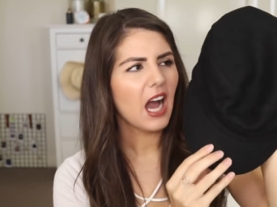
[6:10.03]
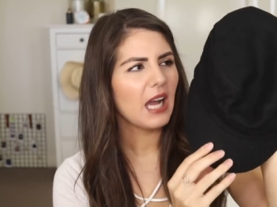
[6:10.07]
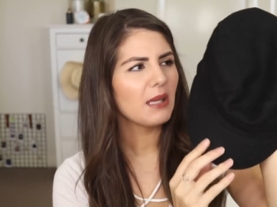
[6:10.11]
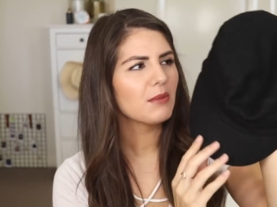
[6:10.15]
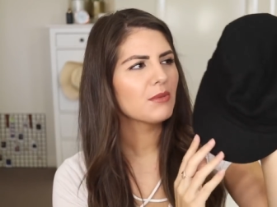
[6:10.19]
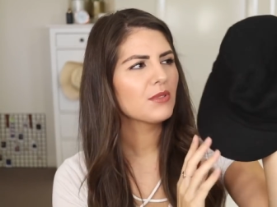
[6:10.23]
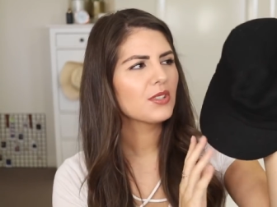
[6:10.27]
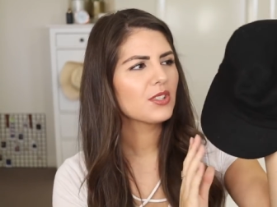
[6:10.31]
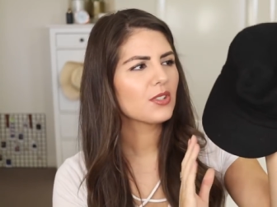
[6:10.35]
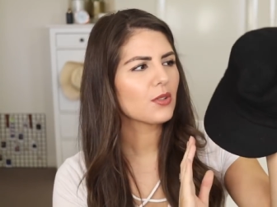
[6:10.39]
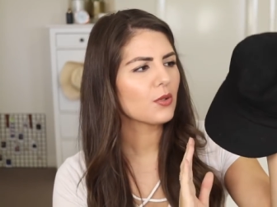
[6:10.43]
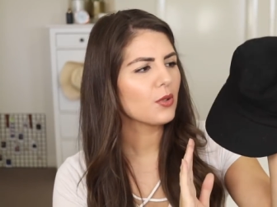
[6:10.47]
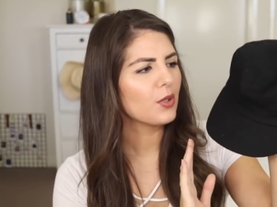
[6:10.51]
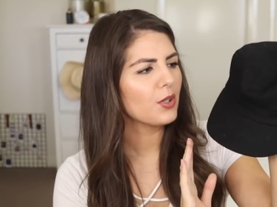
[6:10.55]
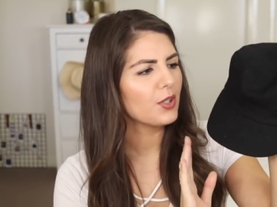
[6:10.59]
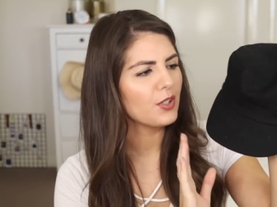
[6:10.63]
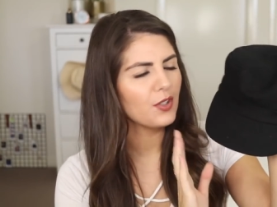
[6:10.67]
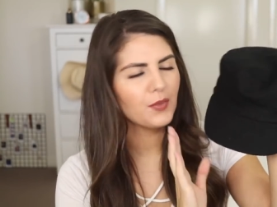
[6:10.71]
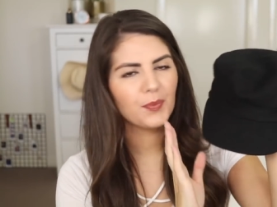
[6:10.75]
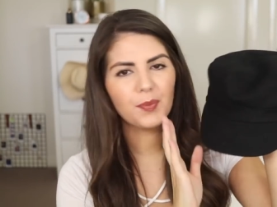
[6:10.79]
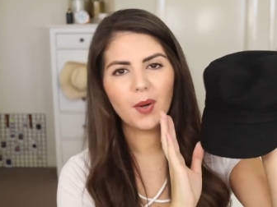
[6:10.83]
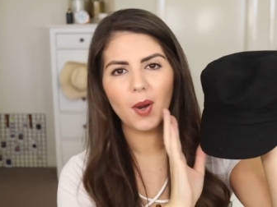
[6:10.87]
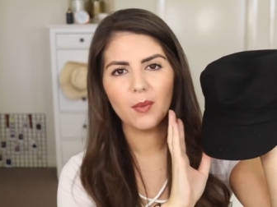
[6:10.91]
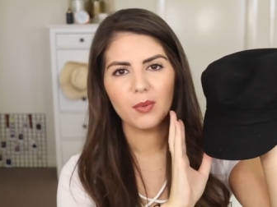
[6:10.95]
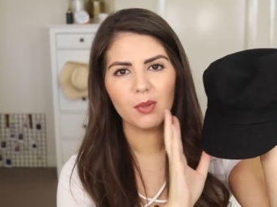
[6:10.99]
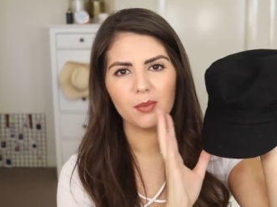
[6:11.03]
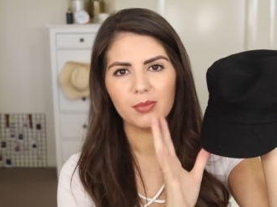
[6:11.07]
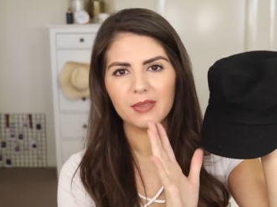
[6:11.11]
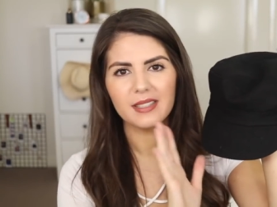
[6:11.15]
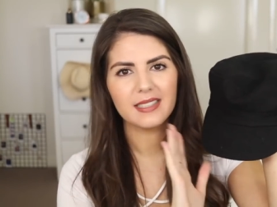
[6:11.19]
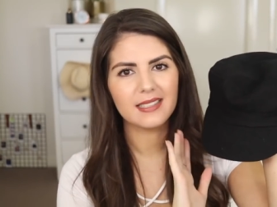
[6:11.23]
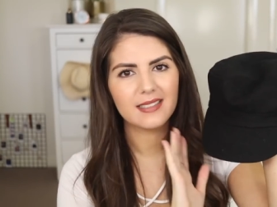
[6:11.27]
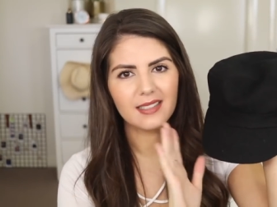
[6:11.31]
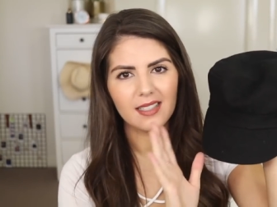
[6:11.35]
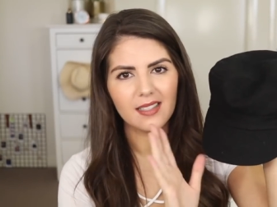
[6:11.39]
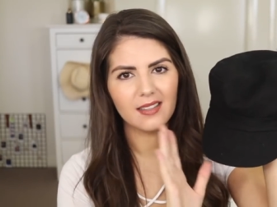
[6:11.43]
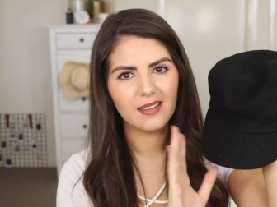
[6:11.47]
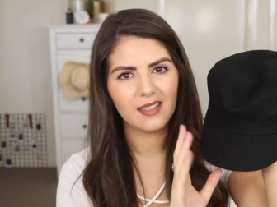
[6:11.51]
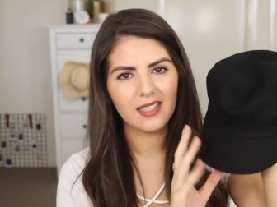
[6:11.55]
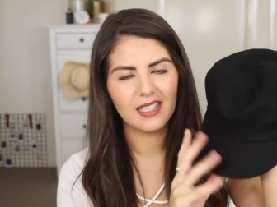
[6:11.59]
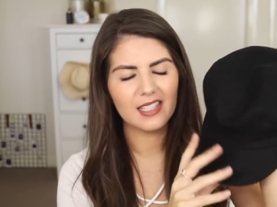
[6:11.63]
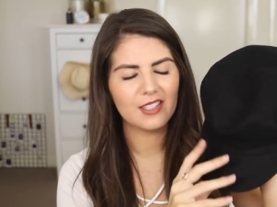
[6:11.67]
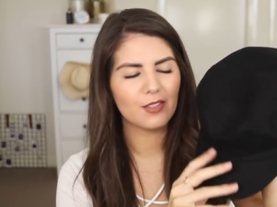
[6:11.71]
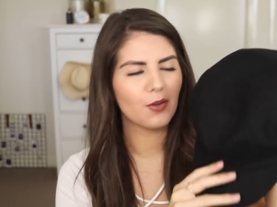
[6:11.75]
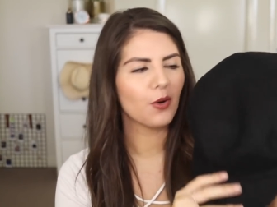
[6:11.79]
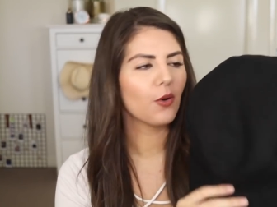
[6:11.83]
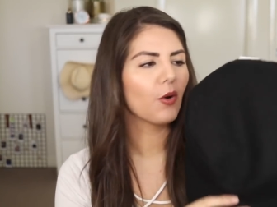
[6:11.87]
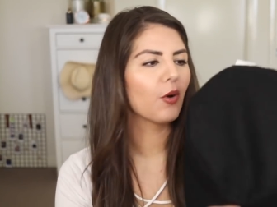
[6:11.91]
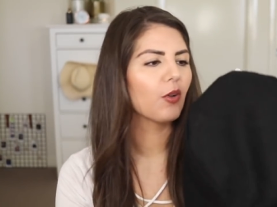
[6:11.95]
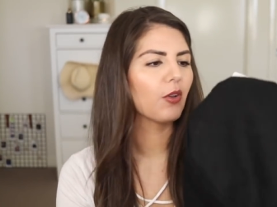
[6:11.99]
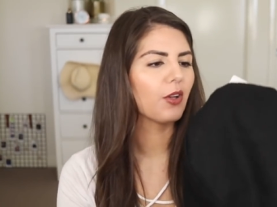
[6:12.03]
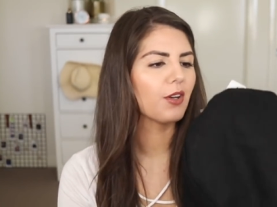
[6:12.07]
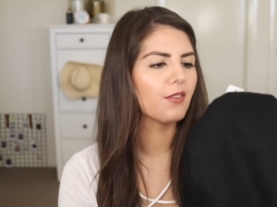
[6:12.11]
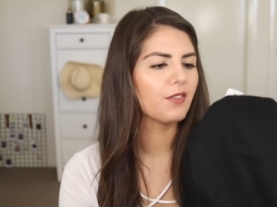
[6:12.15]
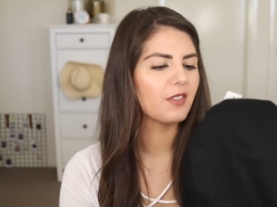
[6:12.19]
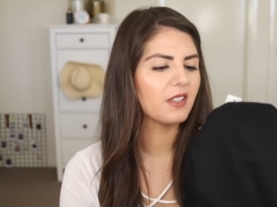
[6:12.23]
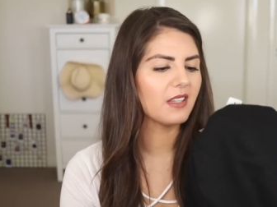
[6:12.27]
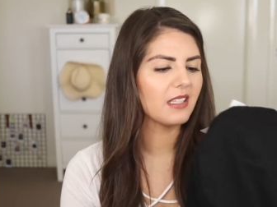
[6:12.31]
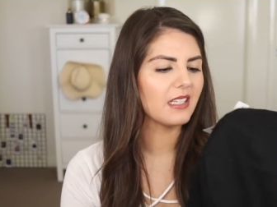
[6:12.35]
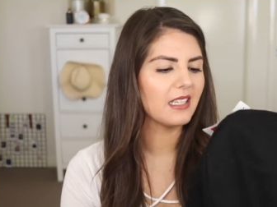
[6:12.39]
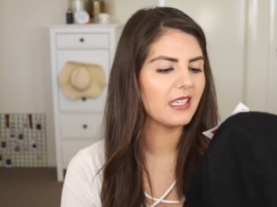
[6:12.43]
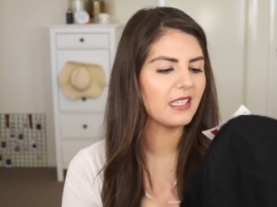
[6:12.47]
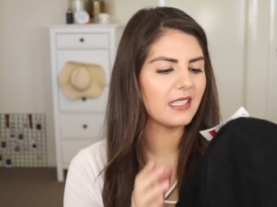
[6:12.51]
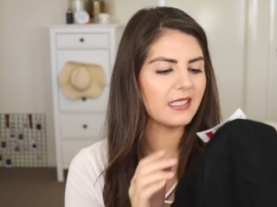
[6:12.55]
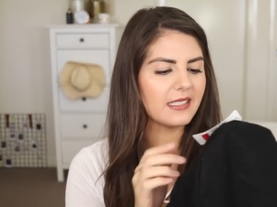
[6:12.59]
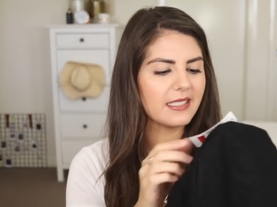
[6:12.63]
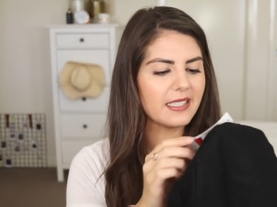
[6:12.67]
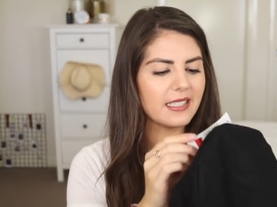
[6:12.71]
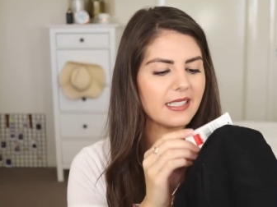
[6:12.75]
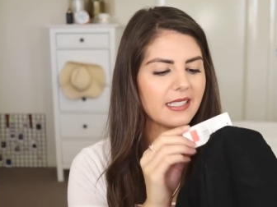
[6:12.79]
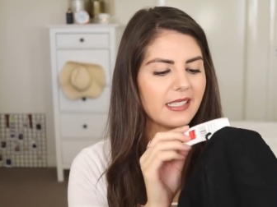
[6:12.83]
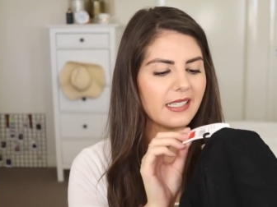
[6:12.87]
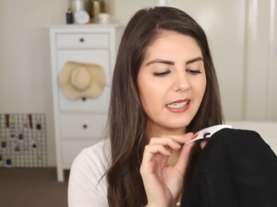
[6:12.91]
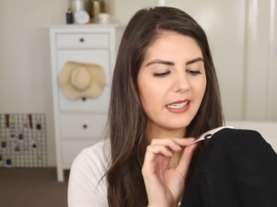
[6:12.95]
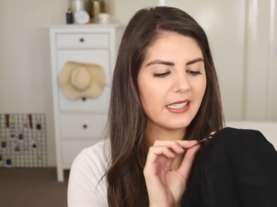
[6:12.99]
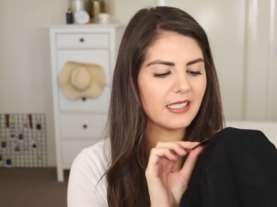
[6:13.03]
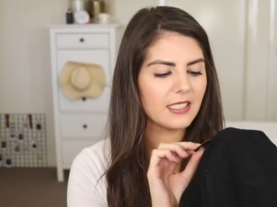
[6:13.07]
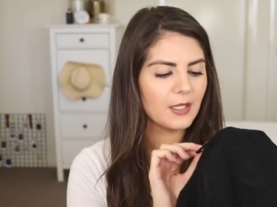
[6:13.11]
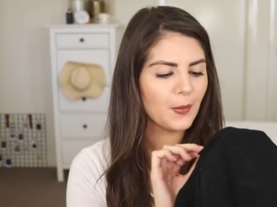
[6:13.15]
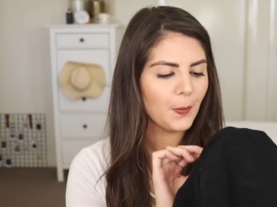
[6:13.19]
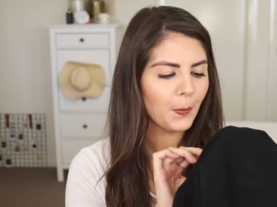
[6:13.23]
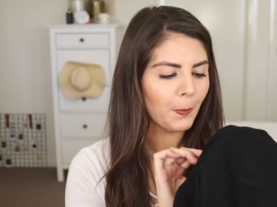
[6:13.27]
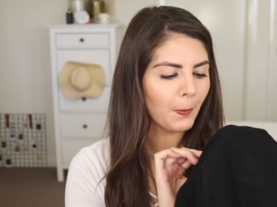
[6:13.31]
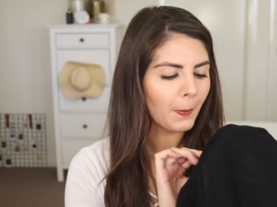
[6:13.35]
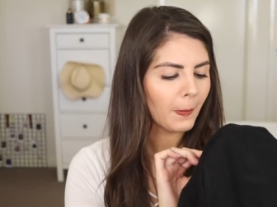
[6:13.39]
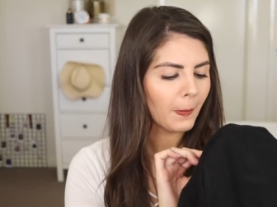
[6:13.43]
I'm sure you've probably seen these all over the internet.